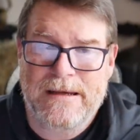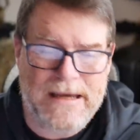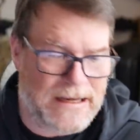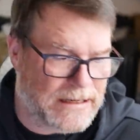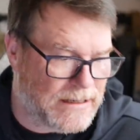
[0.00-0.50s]

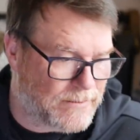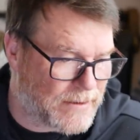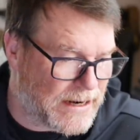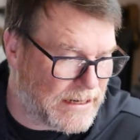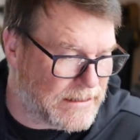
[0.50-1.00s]
And
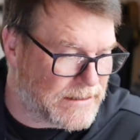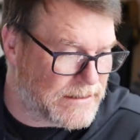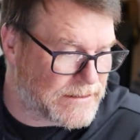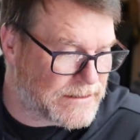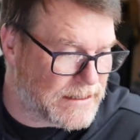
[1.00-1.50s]
Ray
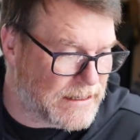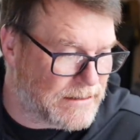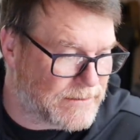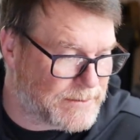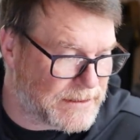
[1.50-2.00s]
is
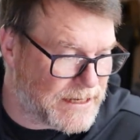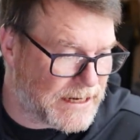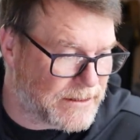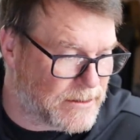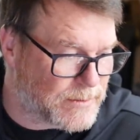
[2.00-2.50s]
was been
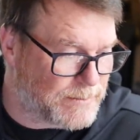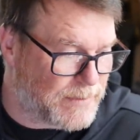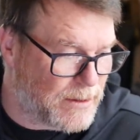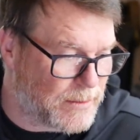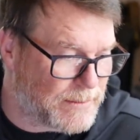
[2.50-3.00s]
diagnosed with
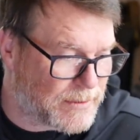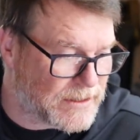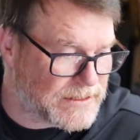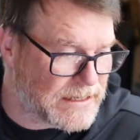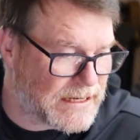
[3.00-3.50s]
bone and
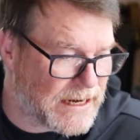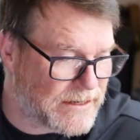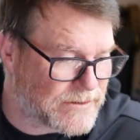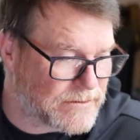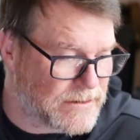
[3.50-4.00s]
prostate
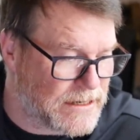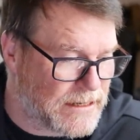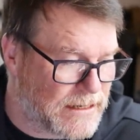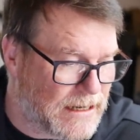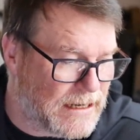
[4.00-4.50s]
cancer,
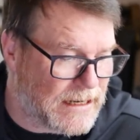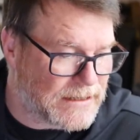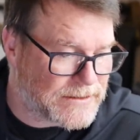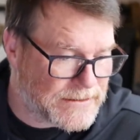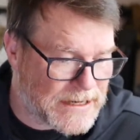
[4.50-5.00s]

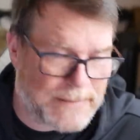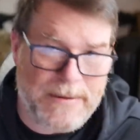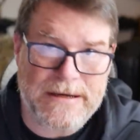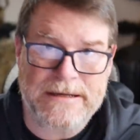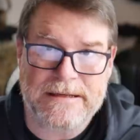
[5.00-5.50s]
so he's got a
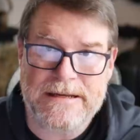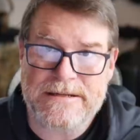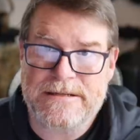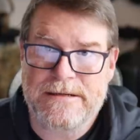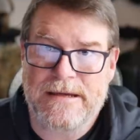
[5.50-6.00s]
bucket
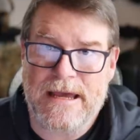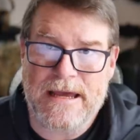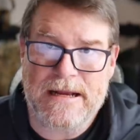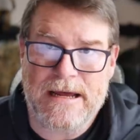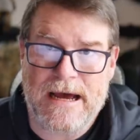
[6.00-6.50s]
list.
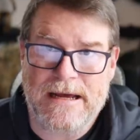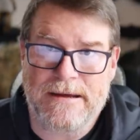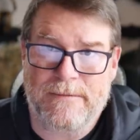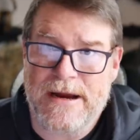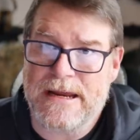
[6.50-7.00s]
And
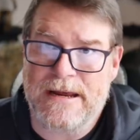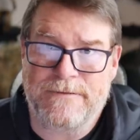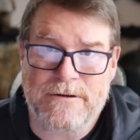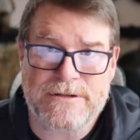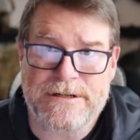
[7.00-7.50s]
Ray,
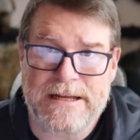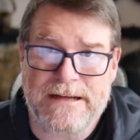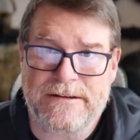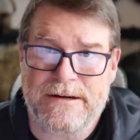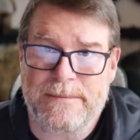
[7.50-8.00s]
if you're still
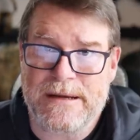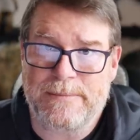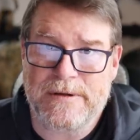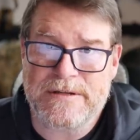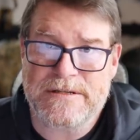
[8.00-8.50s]
out there,
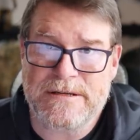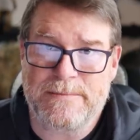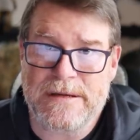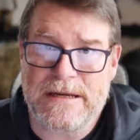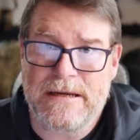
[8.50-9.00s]
man, please
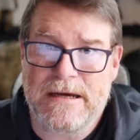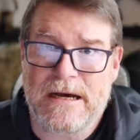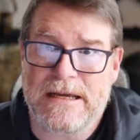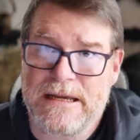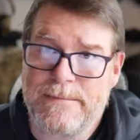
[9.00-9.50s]
send me,
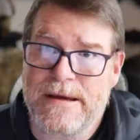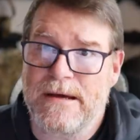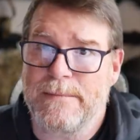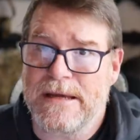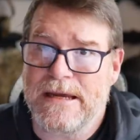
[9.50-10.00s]

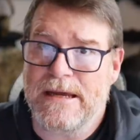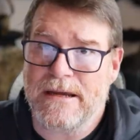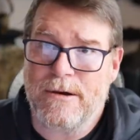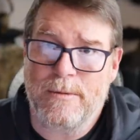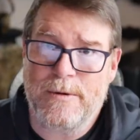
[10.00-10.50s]
email me
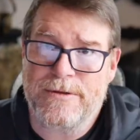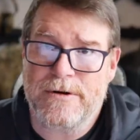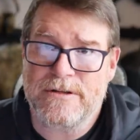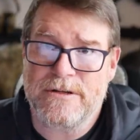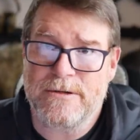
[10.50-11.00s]
at
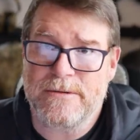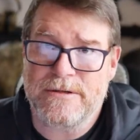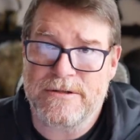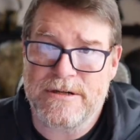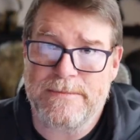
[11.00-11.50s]

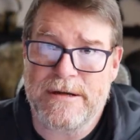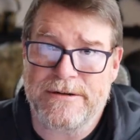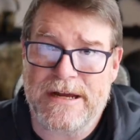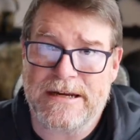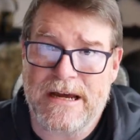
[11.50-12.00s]

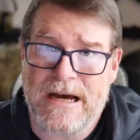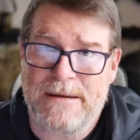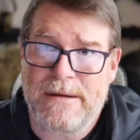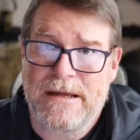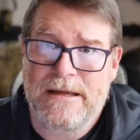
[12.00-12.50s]
codaboy32@gmail.com